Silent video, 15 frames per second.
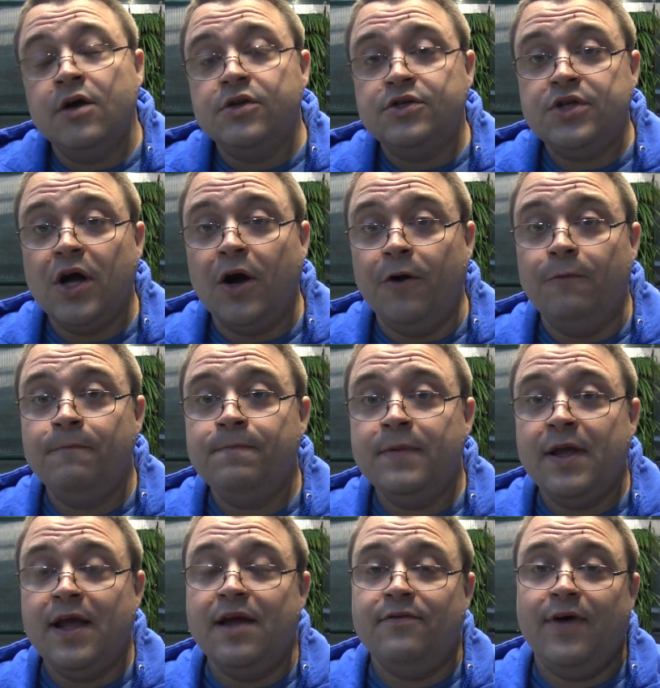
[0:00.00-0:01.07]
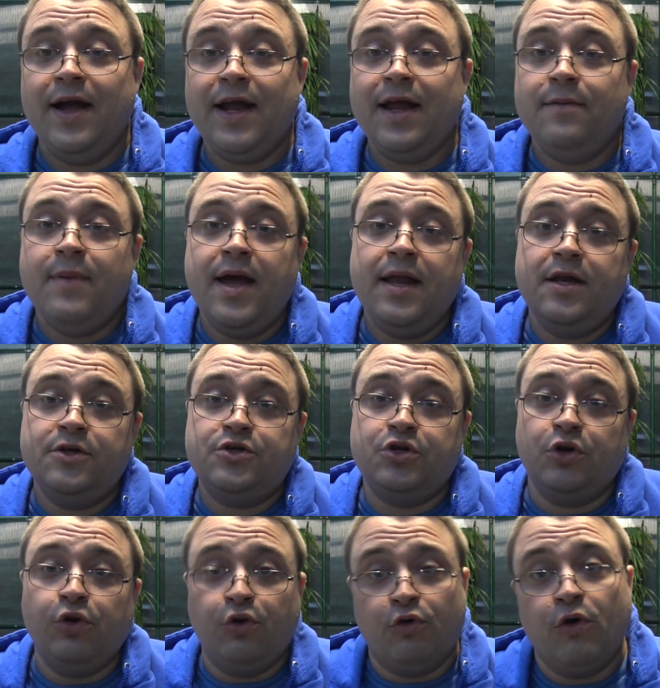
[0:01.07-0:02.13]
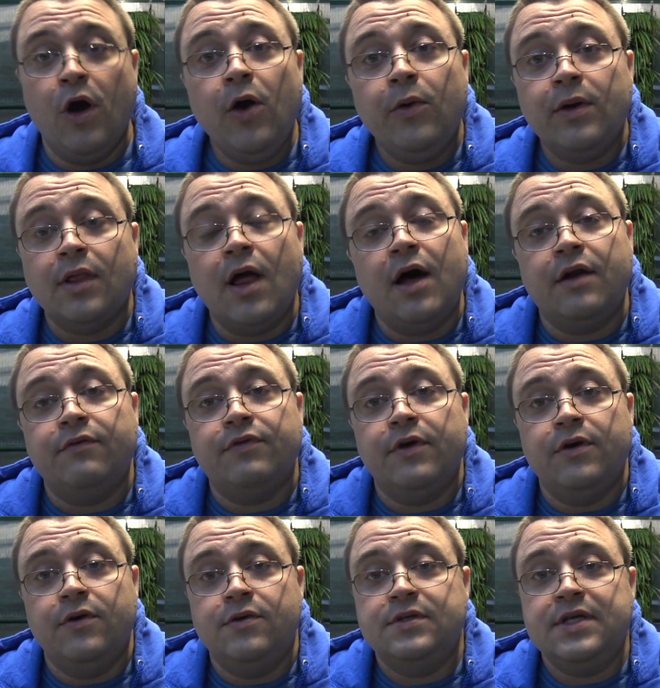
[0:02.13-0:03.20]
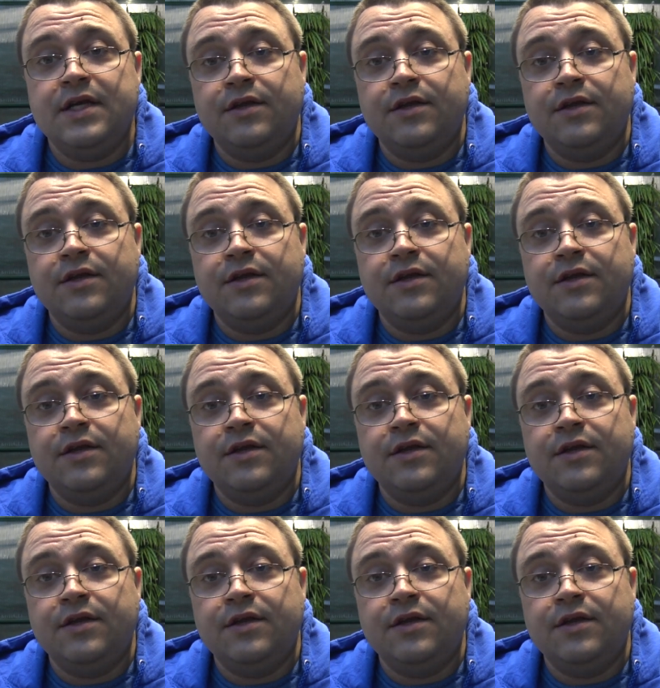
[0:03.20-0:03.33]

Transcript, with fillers: So if I can manage to grow a lot of those